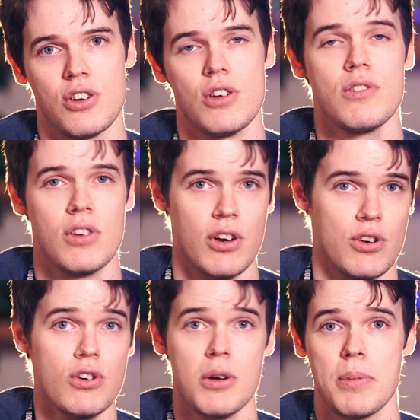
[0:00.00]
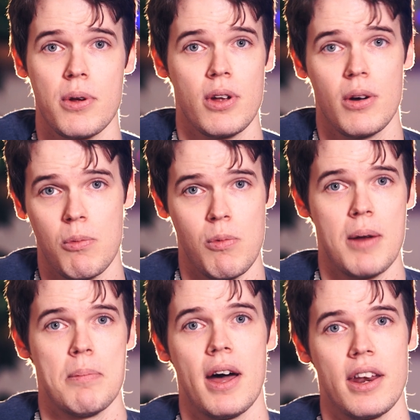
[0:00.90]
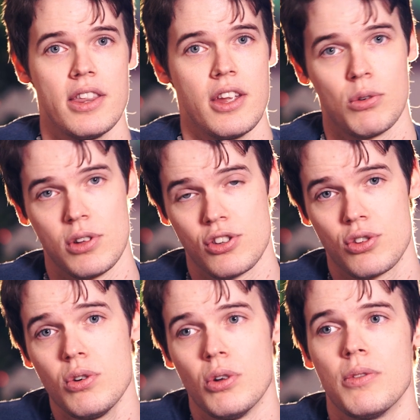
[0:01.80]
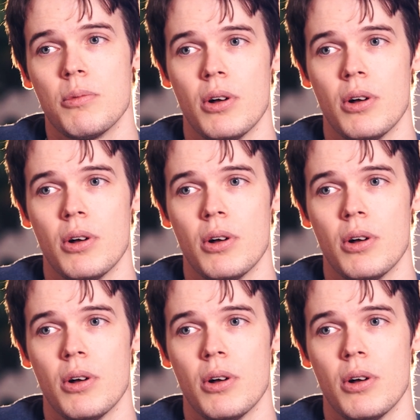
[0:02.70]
You know, you've got a new computer, one button, they're all installed.